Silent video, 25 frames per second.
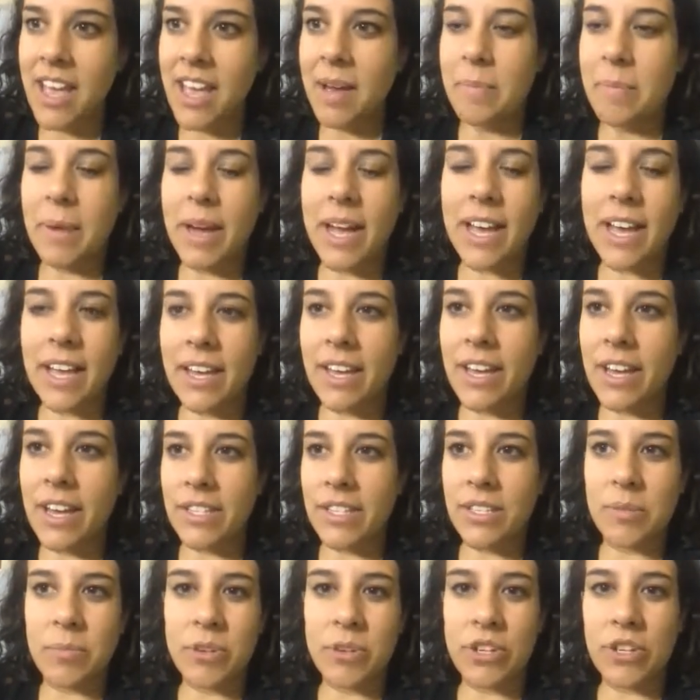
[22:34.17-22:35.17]
My
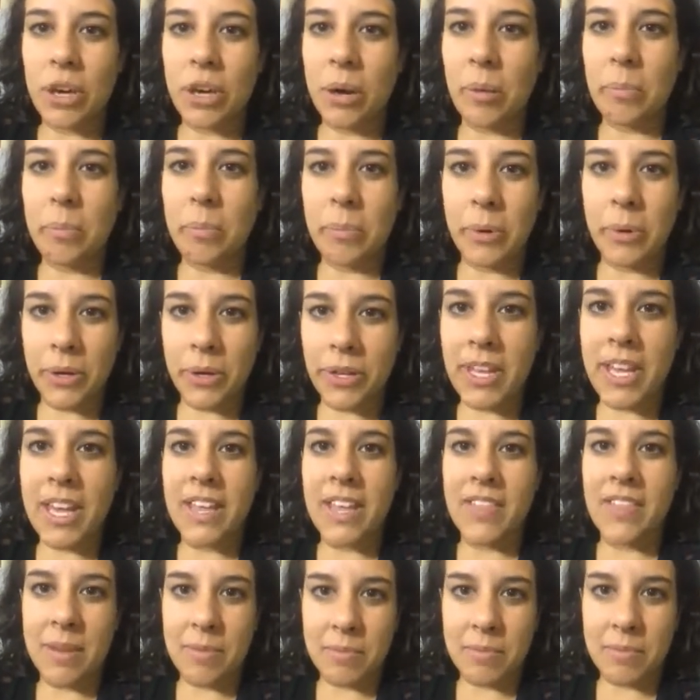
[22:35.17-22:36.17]
customers are
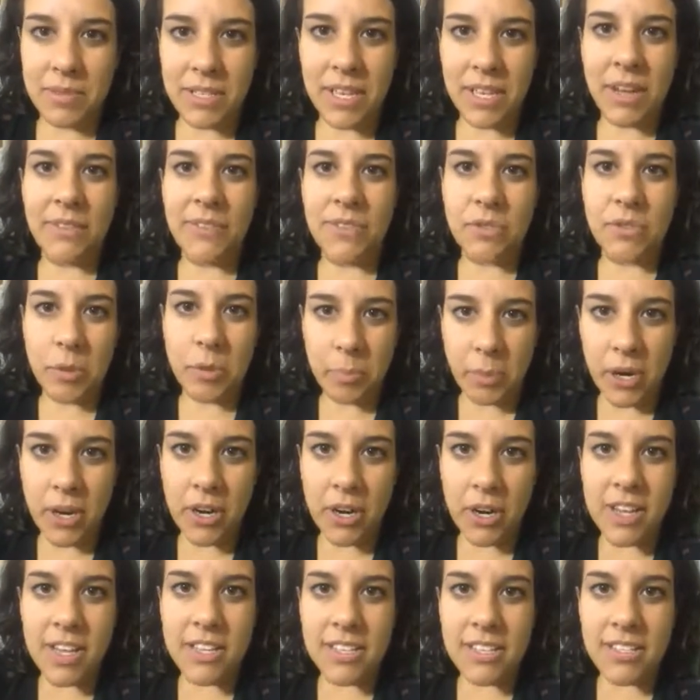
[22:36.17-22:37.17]
booking themselves for
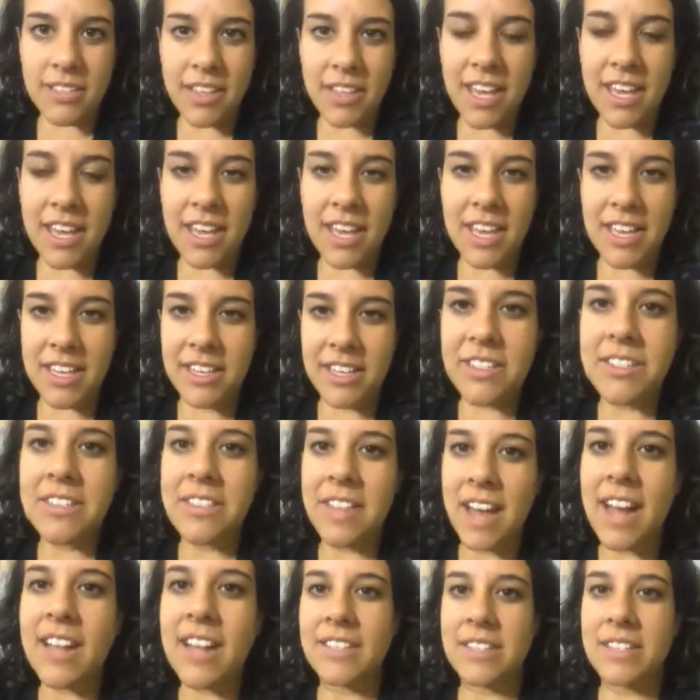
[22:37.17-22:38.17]
parties. Like, it's
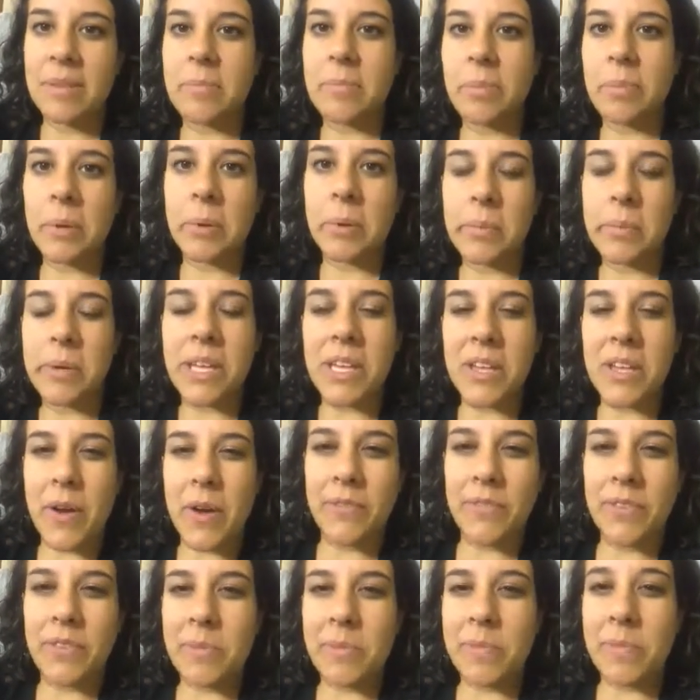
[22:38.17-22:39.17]
that simple, but you
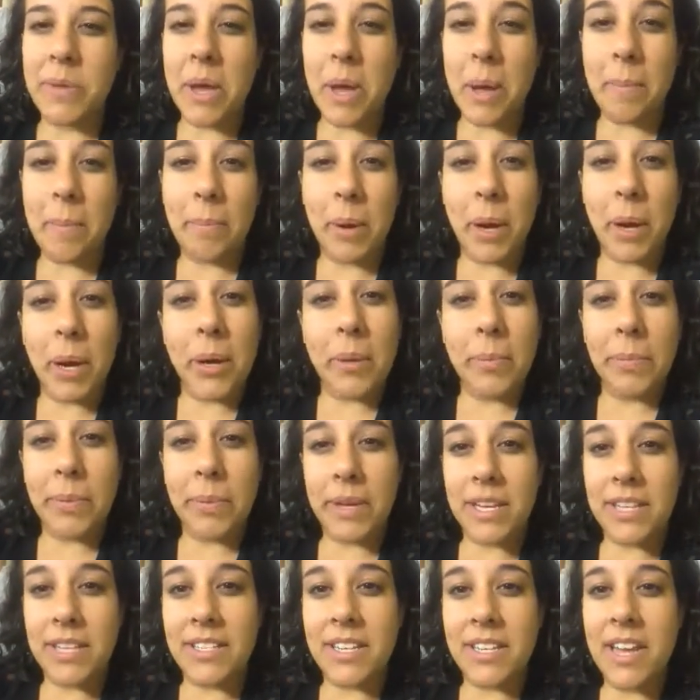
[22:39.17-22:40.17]
have to be on
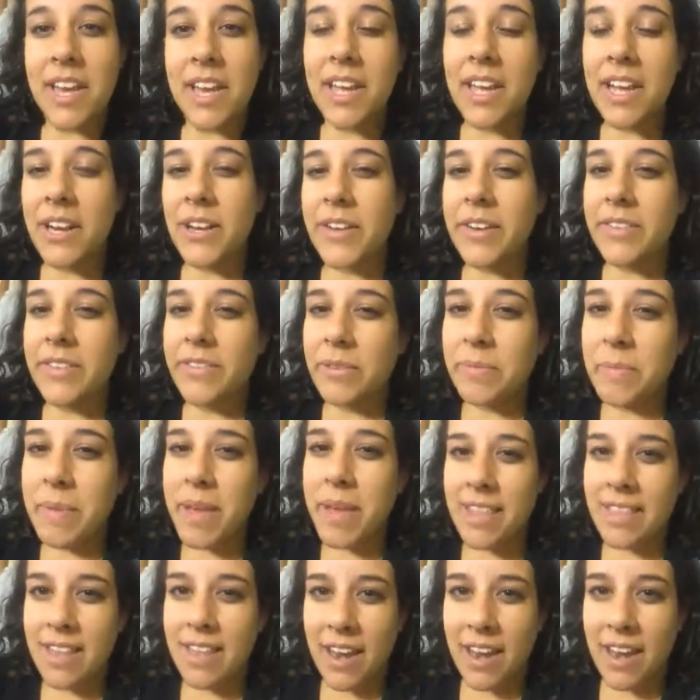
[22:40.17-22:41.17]
purpose, and you have to
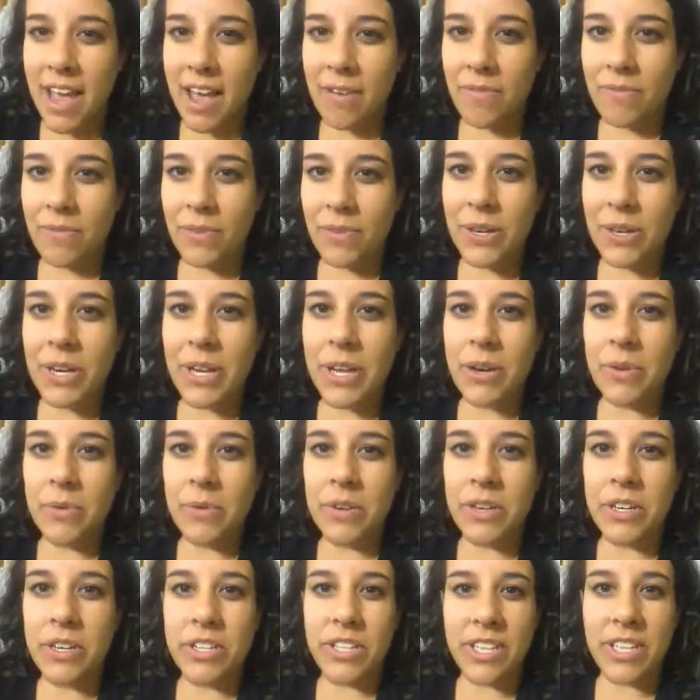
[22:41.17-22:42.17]
make that effort in
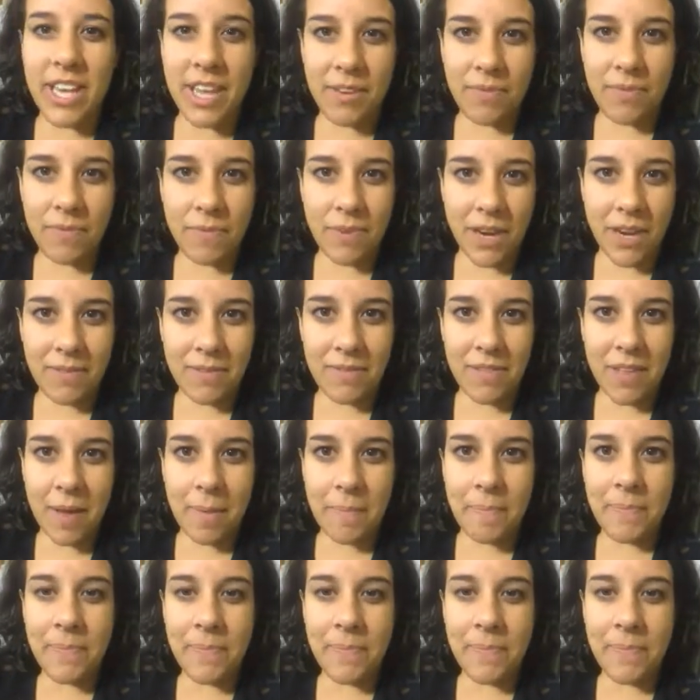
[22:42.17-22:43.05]
order to get in front of them.